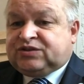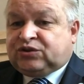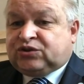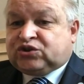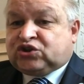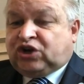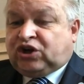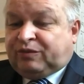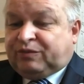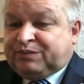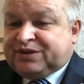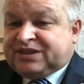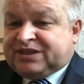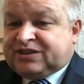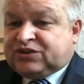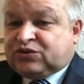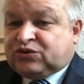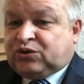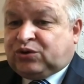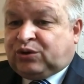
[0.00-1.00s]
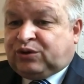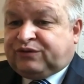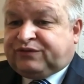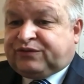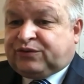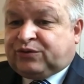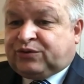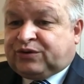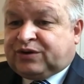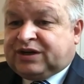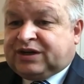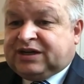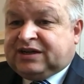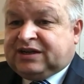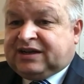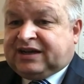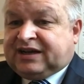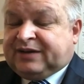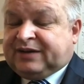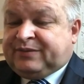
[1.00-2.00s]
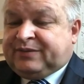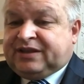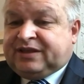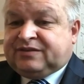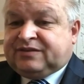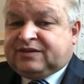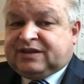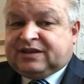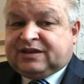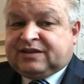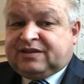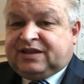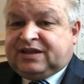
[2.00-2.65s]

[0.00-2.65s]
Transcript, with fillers: is not competent to call for. I mean,